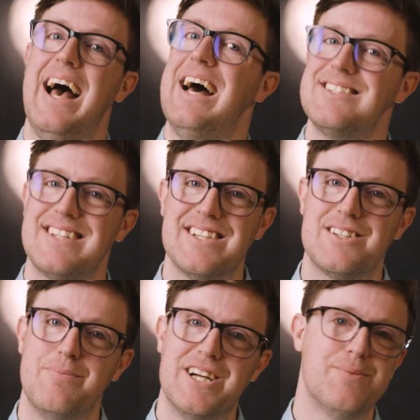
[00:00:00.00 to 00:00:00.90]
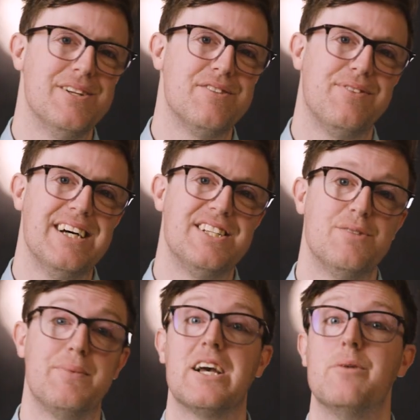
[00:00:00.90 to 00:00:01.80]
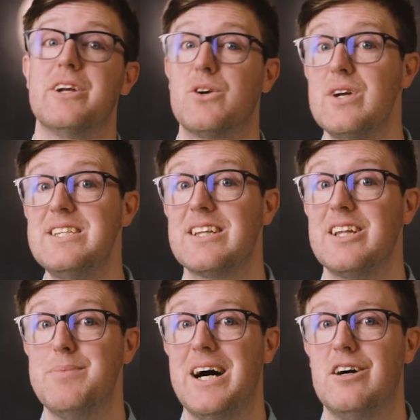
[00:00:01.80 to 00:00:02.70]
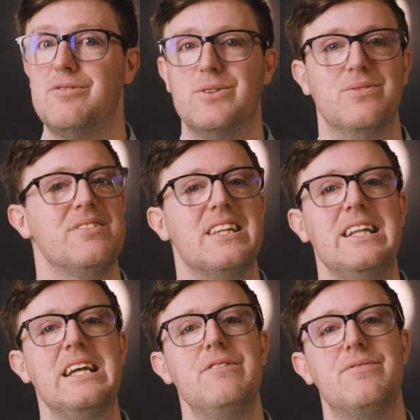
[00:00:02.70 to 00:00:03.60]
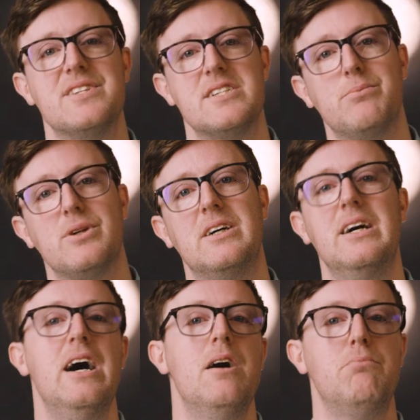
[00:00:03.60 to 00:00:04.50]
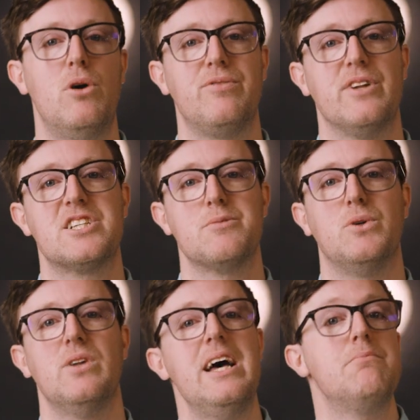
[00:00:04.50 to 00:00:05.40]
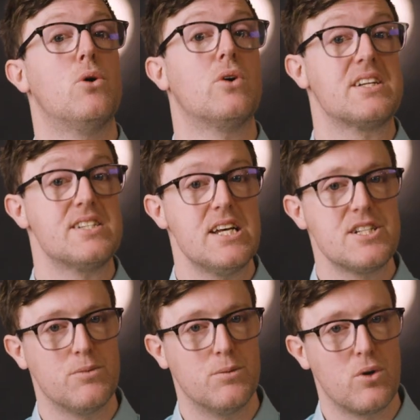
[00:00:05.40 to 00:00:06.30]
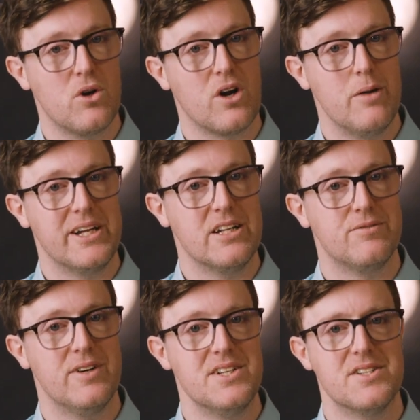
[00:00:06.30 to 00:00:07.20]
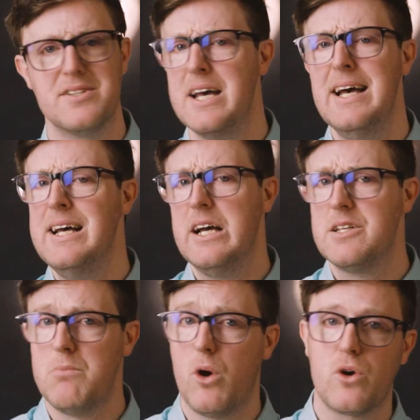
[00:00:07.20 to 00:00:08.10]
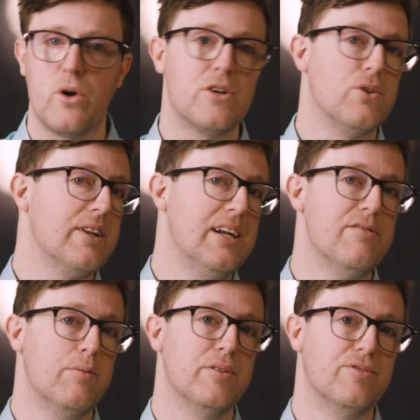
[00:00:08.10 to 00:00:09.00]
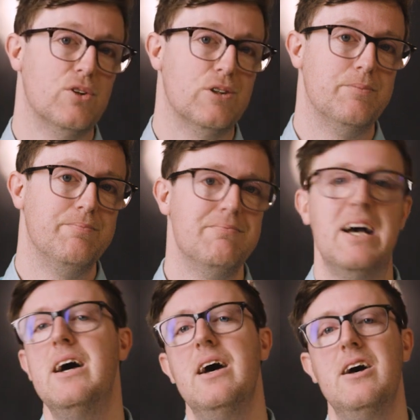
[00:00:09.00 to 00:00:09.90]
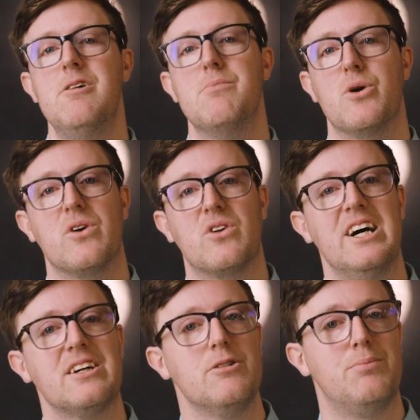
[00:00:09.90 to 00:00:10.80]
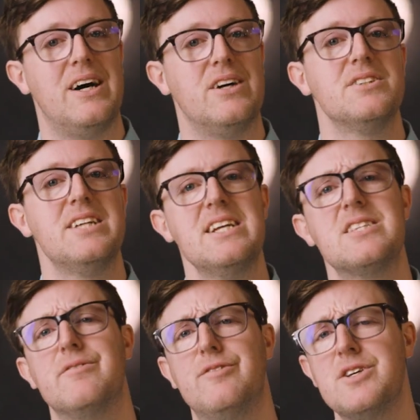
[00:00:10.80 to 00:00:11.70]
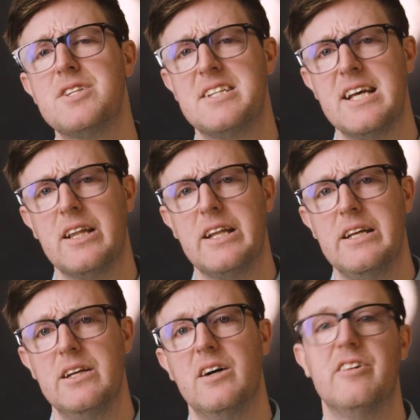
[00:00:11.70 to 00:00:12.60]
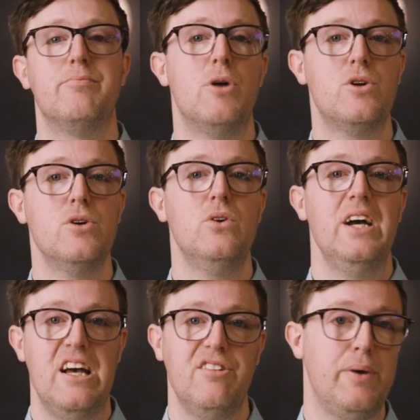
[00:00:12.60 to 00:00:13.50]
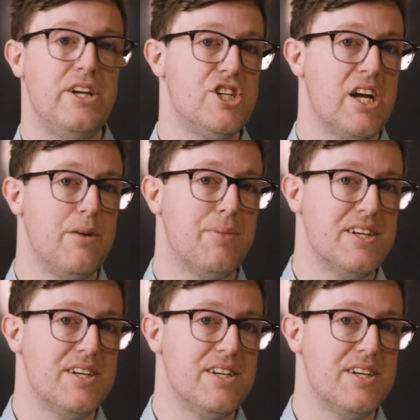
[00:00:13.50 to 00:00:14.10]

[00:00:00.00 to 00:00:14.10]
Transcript: As test and measurement devices become increasingly powerful, the need for simpler, more flexible, and more accessible programming interfaces is more critical than ever before. Moku Cloud Compile takes the versatility of Moku FPGA